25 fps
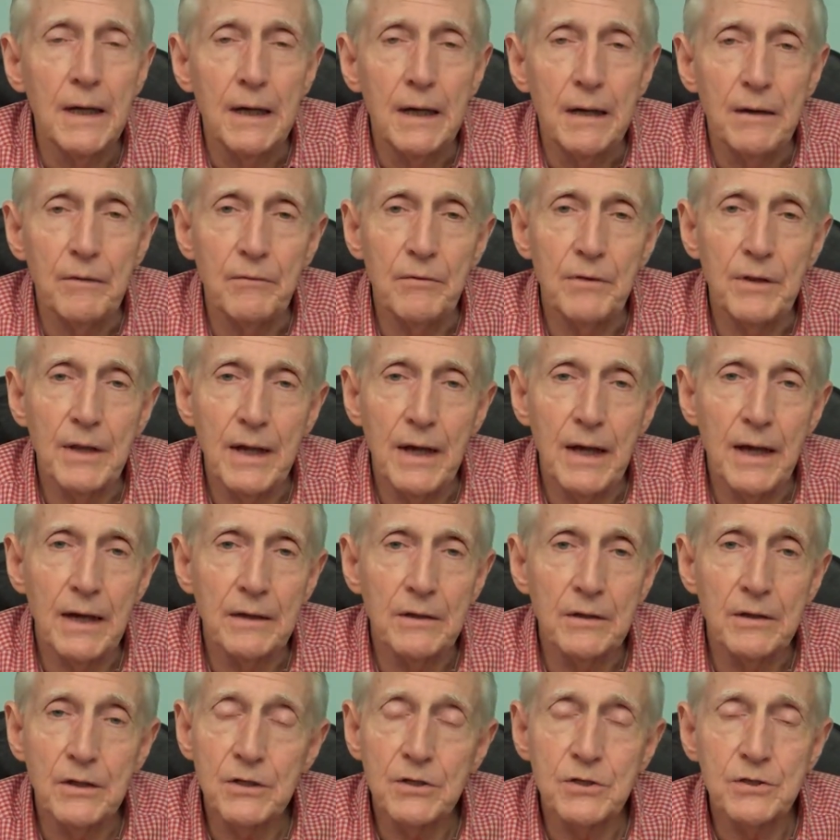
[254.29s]

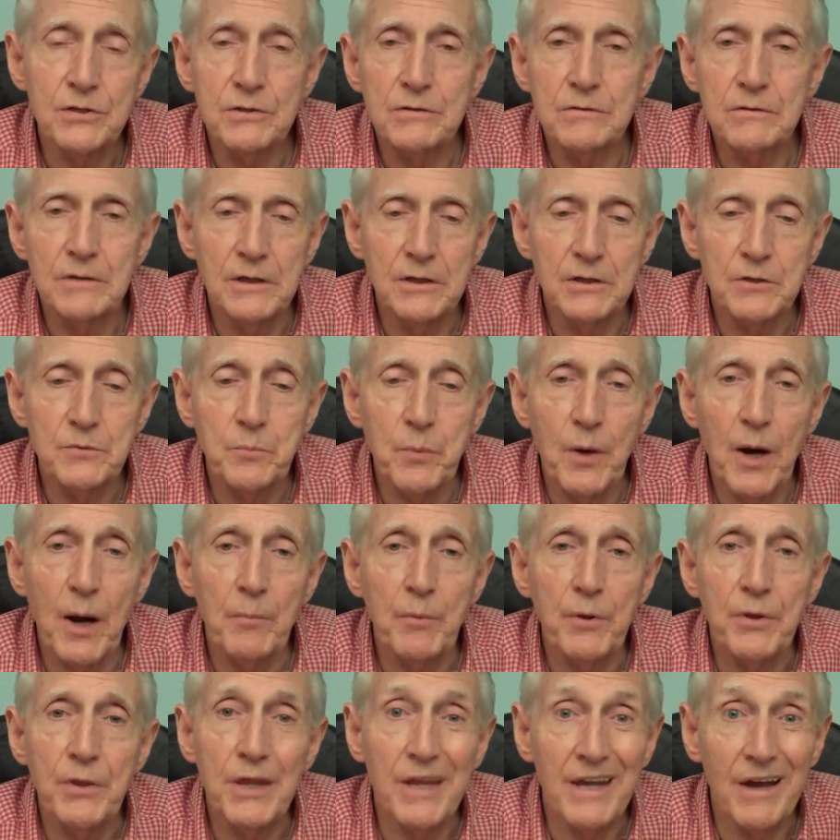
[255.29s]
that this is
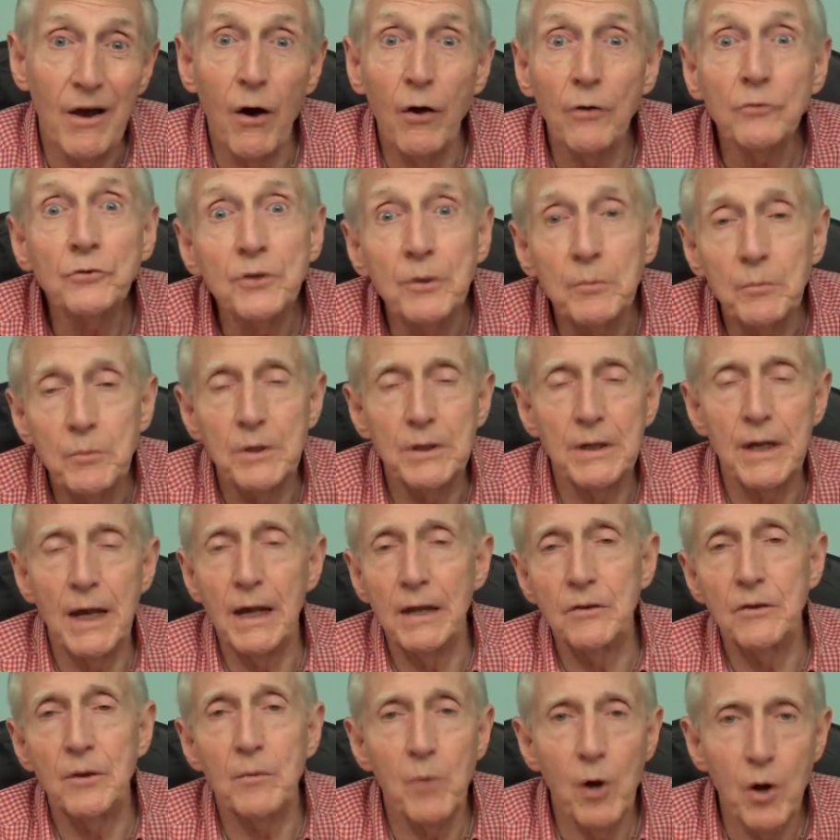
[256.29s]
probably the ultimate
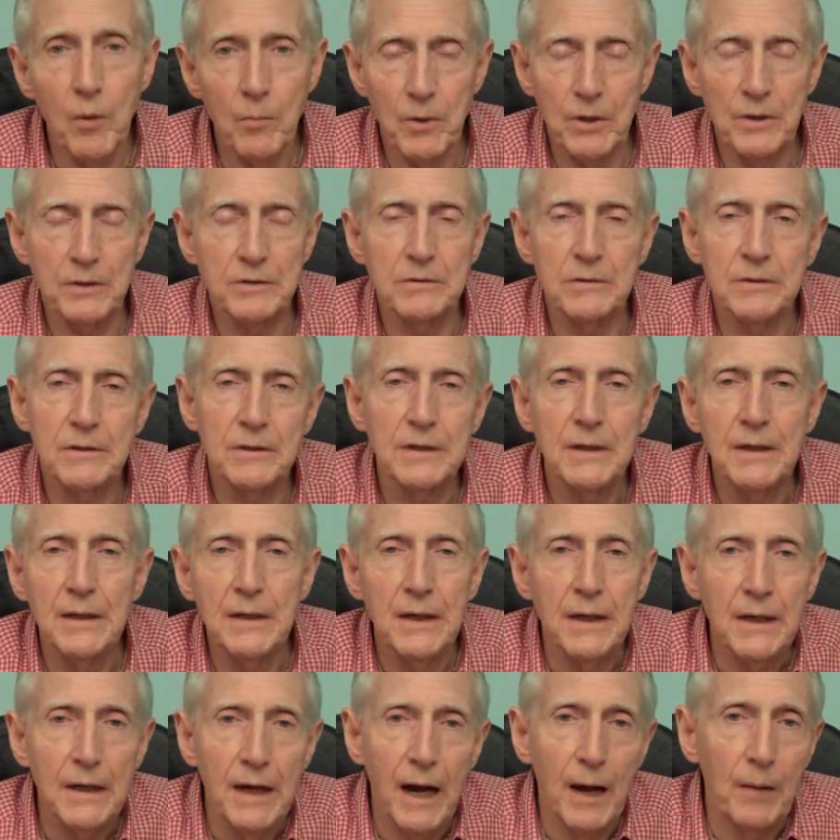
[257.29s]
at the moment.
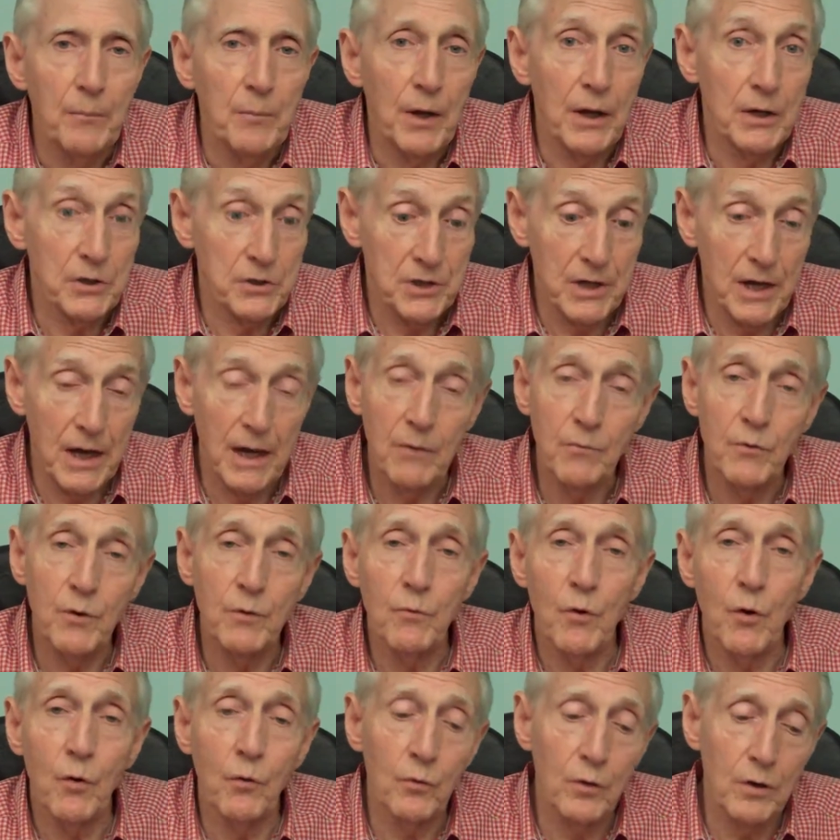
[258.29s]
I'm not saying we
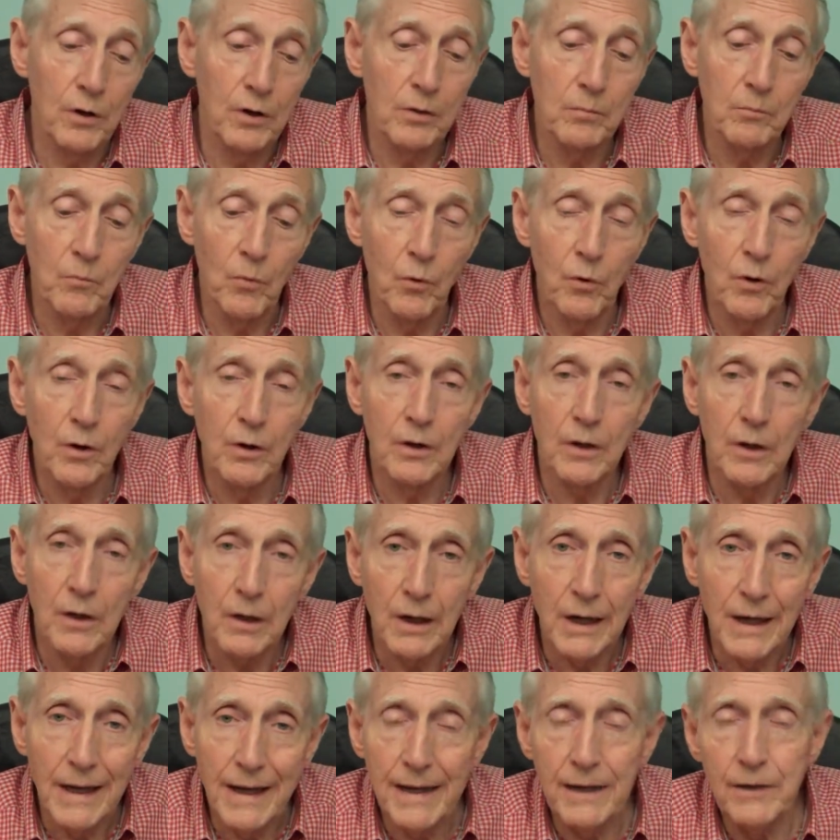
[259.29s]
won't learn more a
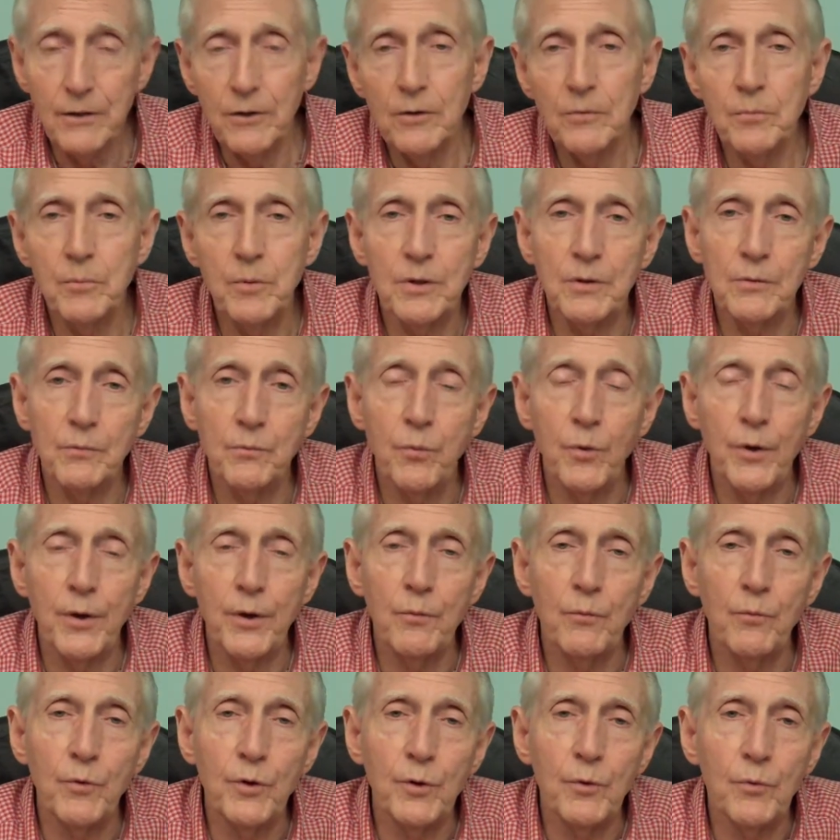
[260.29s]
little later, but
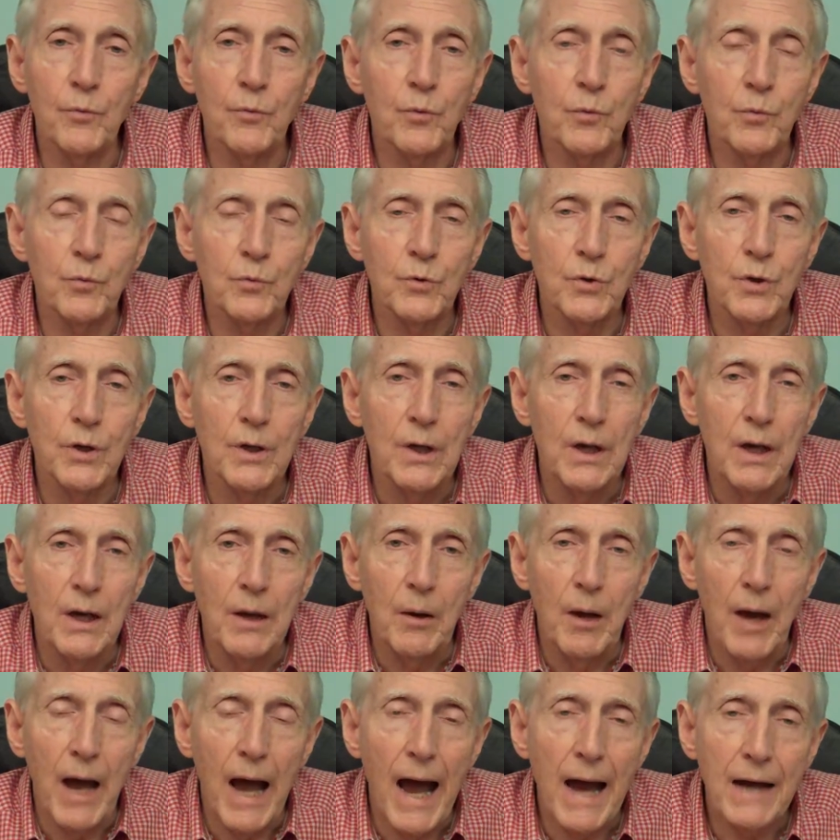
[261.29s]
we will
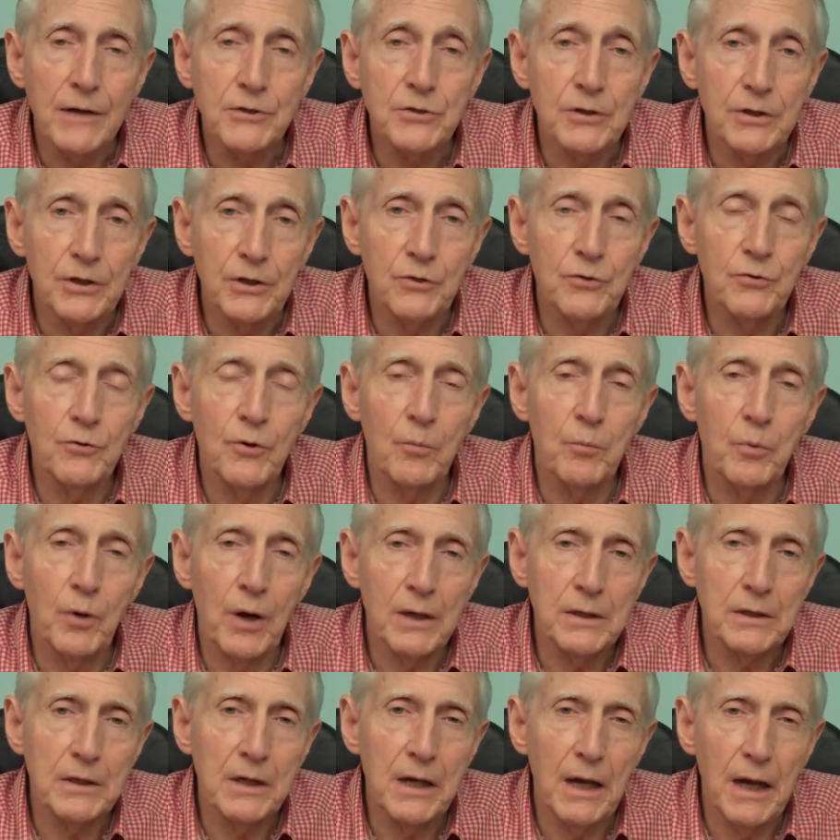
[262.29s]
actually do a
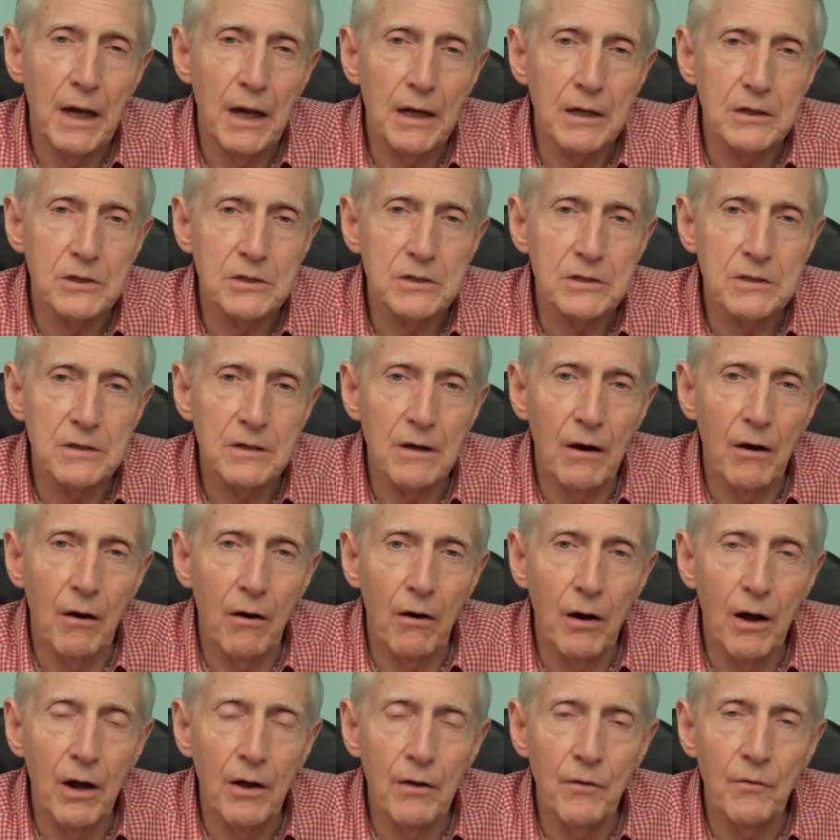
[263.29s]
broadcast
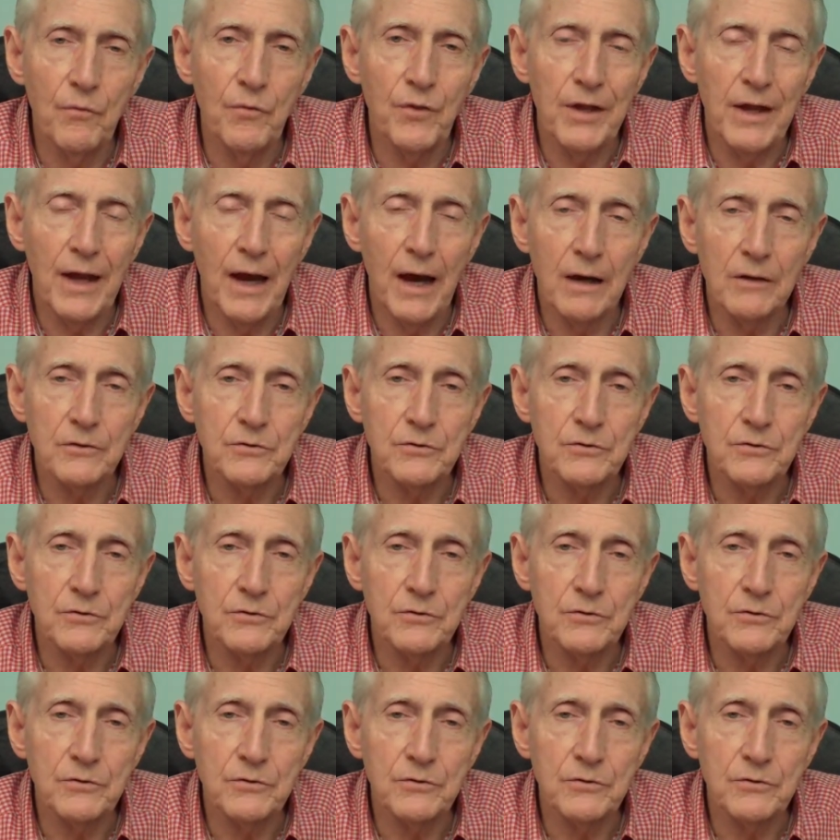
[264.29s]
on the